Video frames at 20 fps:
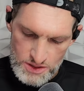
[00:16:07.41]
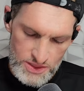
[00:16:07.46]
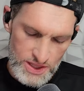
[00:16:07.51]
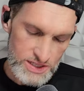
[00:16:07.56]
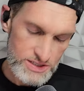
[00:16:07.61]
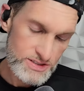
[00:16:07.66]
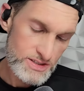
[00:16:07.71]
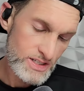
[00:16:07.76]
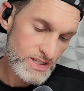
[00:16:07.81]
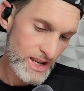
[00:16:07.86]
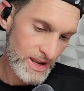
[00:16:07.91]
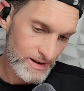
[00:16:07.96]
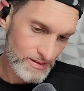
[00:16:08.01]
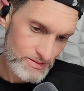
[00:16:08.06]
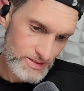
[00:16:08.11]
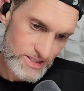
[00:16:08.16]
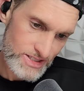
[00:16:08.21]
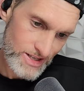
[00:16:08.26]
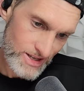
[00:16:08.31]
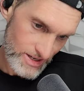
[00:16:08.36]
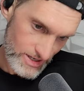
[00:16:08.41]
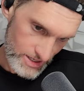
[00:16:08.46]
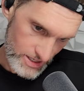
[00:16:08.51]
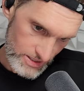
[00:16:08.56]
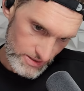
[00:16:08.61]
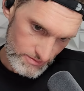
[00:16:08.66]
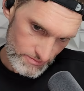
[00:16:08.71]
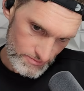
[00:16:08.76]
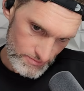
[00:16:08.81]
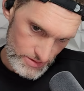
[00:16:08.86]
that's the
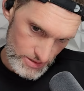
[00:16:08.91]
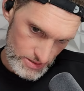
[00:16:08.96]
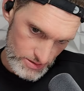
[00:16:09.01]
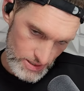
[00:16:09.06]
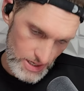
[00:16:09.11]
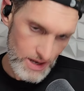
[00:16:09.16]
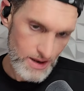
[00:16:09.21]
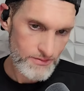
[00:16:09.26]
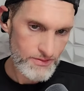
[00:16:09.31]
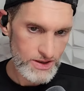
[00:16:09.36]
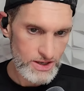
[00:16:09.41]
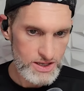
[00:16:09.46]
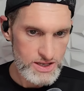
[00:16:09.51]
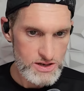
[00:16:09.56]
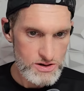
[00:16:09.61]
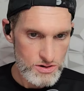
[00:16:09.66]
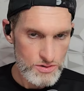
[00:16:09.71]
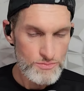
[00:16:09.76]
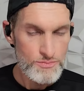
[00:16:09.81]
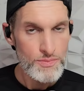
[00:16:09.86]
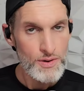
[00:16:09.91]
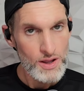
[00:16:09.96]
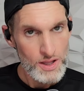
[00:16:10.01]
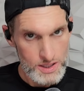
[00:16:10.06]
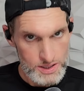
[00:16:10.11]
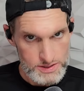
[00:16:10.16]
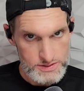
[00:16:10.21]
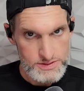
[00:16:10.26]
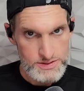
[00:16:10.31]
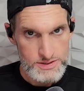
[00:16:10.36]
downside to having
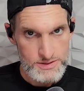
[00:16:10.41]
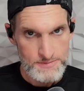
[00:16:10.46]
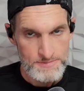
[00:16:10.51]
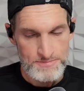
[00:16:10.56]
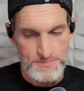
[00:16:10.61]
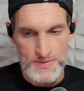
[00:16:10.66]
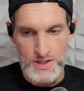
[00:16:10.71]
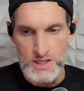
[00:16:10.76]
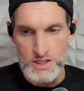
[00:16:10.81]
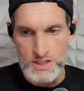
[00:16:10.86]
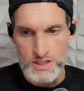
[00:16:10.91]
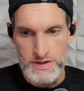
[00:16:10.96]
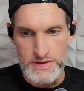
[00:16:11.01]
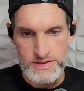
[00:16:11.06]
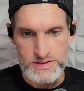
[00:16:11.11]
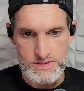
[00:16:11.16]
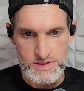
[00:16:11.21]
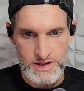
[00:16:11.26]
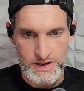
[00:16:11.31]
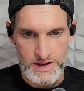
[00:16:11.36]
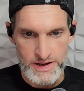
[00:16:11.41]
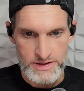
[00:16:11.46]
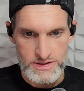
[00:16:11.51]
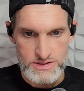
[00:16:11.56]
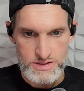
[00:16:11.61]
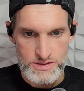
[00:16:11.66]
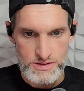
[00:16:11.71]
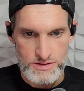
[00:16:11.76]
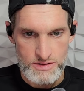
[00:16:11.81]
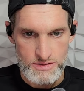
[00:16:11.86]
earbuds is
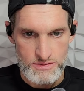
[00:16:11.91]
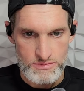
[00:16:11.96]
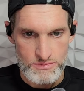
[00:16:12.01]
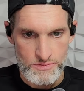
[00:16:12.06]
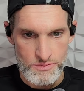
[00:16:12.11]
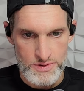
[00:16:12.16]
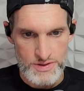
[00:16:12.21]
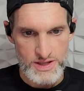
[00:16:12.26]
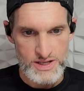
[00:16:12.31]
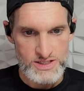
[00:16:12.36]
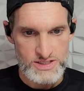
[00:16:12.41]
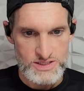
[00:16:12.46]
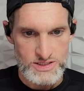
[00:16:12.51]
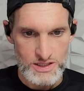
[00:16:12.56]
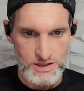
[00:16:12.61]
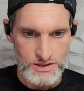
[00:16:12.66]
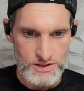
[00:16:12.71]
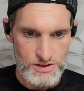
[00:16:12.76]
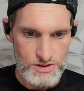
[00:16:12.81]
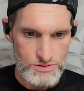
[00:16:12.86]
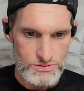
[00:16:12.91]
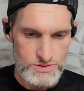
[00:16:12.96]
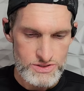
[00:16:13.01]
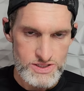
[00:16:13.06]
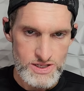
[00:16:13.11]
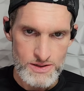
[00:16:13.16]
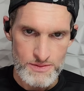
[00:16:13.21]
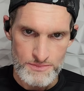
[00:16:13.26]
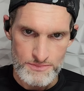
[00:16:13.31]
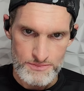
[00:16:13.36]
that with a silicone
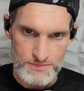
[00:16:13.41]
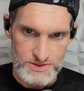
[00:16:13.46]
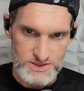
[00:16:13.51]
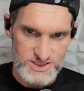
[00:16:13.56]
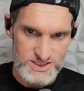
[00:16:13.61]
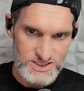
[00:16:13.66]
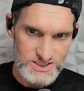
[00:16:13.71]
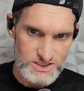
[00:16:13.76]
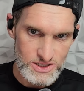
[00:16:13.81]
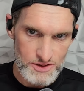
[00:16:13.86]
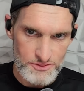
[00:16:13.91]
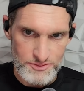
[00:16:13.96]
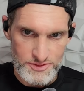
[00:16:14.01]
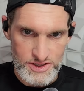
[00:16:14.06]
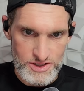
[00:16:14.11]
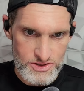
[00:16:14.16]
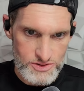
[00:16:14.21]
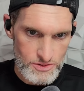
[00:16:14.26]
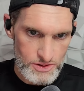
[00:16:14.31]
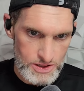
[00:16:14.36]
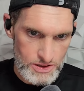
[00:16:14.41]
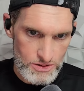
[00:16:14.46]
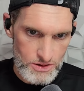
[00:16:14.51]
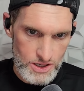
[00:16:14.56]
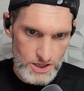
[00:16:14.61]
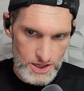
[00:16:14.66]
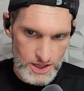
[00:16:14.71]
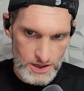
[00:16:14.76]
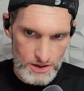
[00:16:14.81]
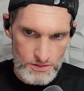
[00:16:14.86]
tip stuffed in your ear
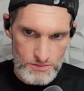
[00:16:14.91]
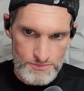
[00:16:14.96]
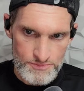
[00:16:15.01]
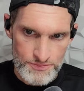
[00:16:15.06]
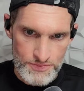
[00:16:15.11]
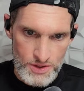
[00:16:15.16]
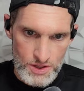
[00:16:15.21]
canal,